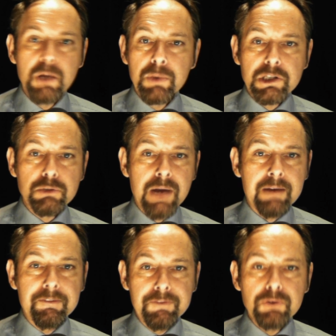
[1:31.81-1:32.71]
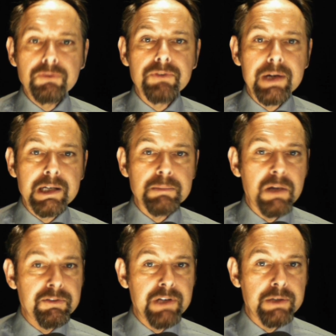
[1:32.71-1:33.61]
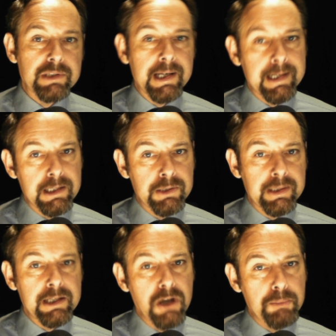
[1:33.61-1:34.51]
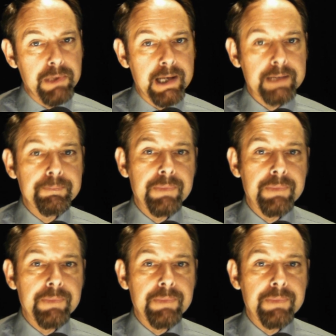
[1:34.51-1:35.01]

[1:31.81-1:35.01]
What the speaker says: which grant full freedom of use, including copying.